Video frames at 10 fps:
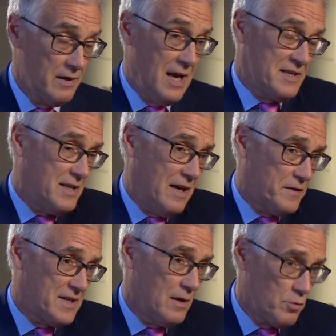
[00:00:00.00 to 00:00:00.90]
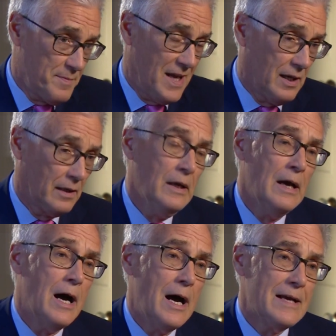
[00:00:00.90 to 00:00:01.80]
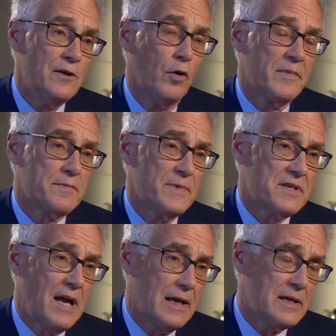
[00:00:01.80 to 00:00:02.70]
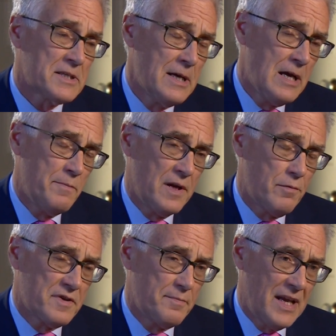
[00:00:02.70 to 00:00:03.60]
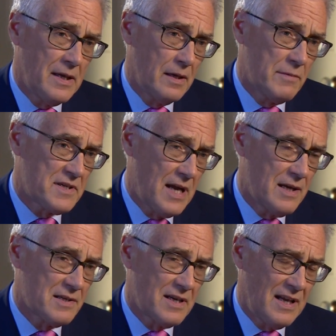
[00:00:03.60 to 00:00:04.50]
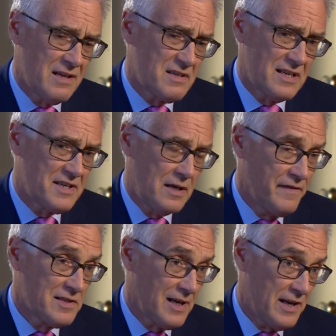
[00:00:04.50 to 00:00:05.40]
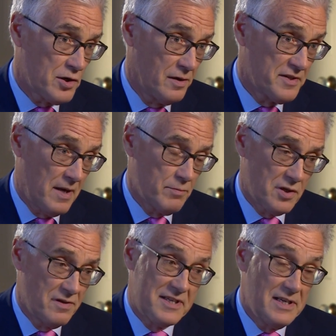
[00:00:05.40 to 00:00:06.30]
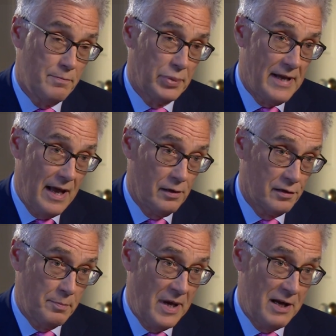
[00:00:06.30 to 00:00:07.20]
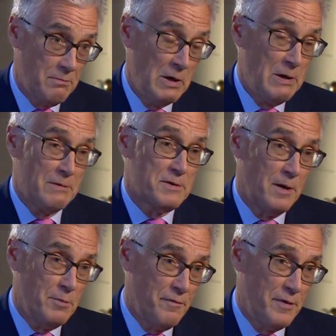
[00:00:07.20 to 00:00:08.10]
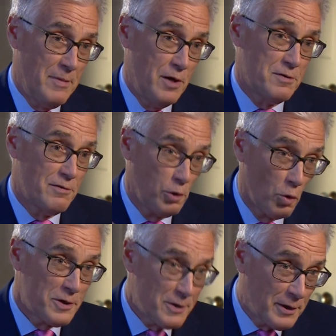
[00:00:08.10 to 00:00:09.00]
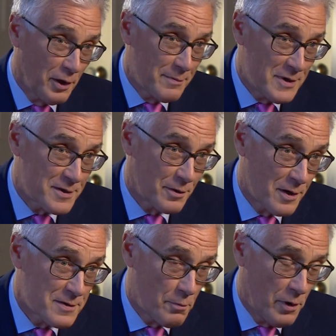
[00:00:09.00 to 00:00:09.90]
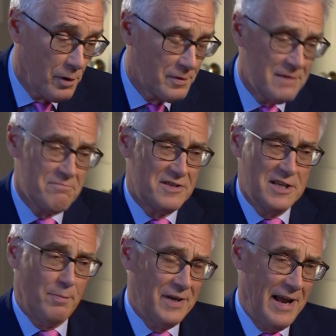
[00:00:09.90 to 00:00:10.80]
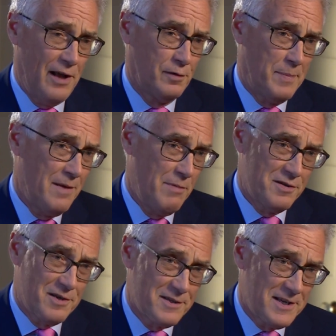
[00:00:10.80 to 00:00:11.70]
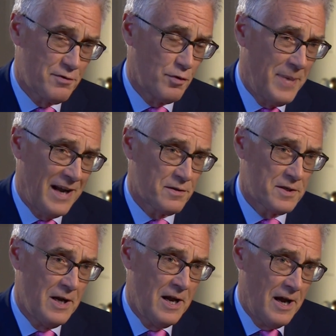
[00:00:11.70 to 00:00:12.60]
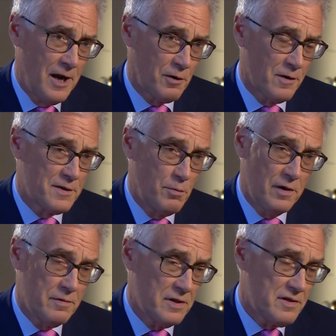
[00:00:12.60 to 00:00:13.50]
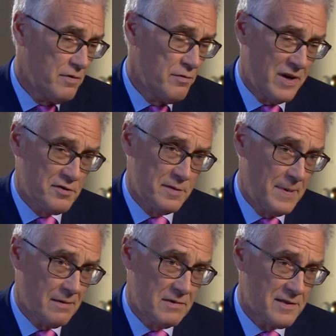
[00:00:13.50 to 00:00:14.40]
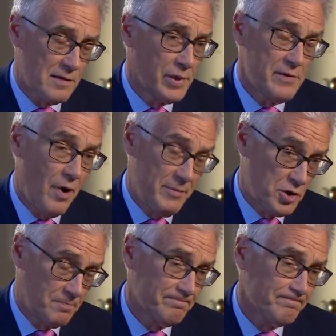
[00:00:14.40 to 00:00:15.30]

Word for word: Yes, the FSA was making uh, enormous mistakes, but it was making mistakes against a set of intellectual assumptions deeply held by some of the most lauded economists across the world and deeply held by most of the central banks uh, across the world, which are in retrospect just complete rubbish.